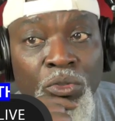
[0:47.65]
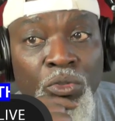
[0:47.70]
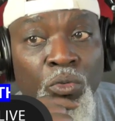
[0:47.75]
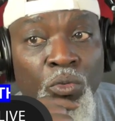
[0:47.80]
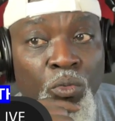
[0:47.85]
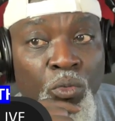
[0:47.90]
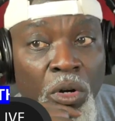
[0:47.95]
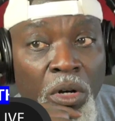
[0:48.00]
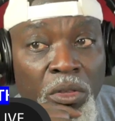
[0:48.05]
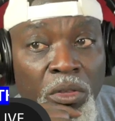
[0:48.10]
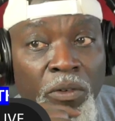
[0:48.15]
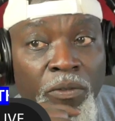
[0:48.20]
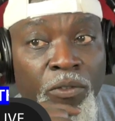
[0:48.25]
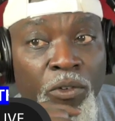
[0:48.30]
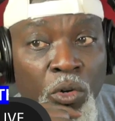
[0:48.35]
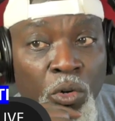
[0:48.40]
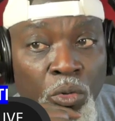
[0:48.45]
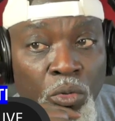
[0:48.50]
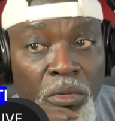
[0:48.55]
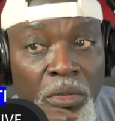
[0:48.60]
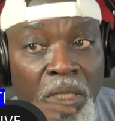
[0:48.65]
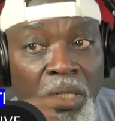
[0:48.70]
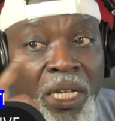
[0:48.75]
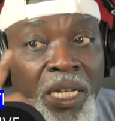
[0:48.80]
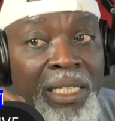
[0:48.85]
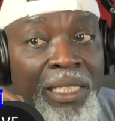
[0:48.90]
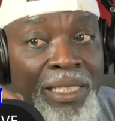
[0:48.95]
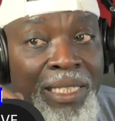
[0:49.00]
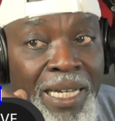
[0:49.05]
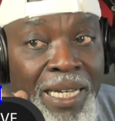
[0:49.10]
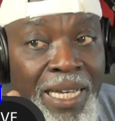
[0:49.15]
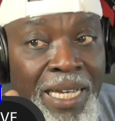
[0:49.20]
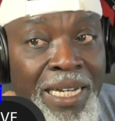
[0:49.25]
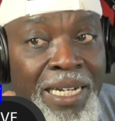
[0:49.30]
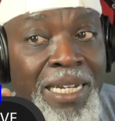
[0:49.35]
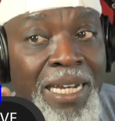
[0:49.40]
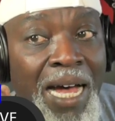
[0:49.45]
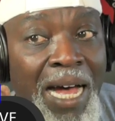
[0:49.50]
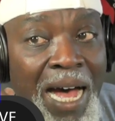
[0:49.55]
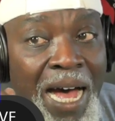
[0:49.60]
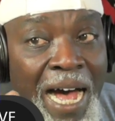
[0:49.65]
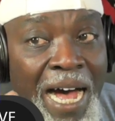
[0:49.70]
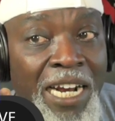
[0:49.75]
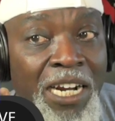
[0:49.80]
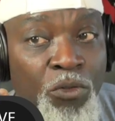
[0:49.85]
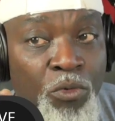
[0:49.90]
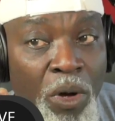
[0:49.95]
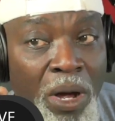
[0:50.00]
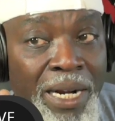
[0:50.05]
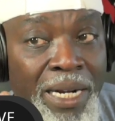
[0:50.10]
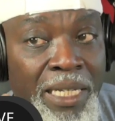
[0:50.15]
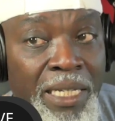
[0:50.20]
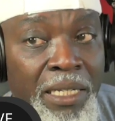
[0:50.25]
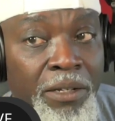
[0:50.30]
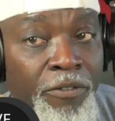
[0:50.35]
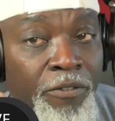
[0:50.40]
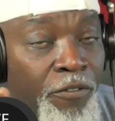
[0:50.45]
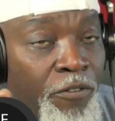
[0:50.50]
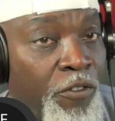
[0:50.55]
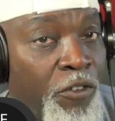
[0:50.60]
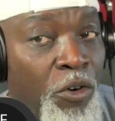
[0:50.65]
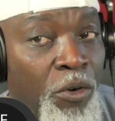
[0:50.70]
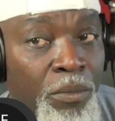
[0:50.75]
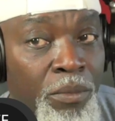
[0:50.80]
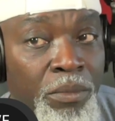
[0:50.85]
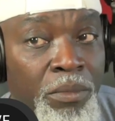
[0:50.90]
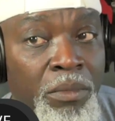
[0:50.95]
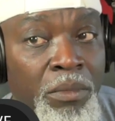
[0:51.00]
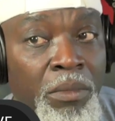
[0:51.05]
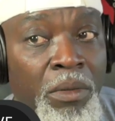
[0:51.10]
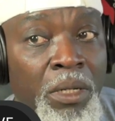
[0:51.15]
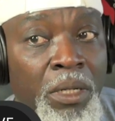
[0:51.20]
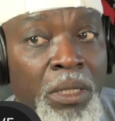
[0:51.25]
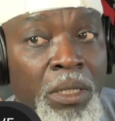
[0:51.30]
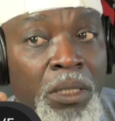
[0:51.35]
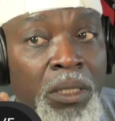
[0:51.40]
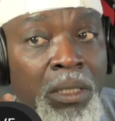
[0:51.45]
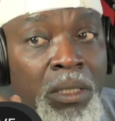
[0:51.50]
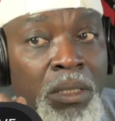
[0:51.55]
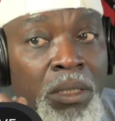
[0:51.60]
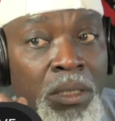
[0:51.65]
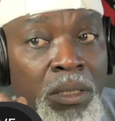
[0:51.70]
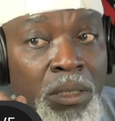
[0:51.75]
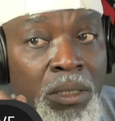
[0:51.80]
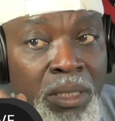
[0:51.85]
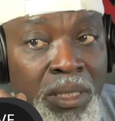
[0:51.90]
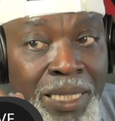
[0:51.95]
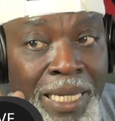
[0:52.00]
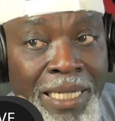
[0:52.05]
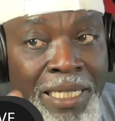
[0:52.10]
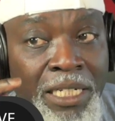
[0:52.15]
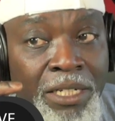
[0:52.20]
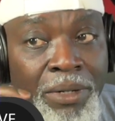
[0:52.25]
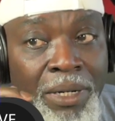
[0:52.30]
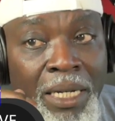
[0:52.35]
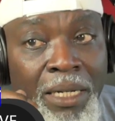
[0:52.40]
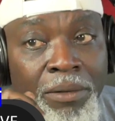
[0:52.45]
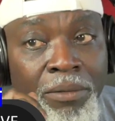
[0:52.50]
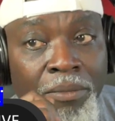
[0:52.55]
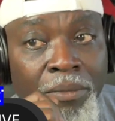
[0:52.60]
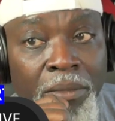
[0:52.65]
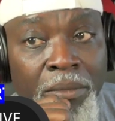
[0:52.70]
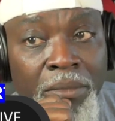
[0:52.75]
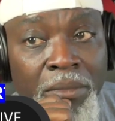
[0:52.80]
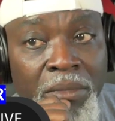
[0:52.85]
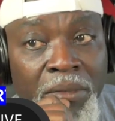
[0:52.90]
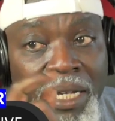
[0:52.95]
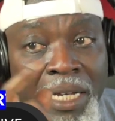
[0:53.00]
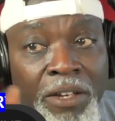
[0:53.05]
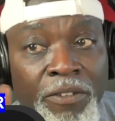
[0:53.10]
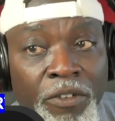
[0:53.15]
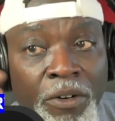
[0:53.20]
worth of gold taken annually from Nigeria, taken from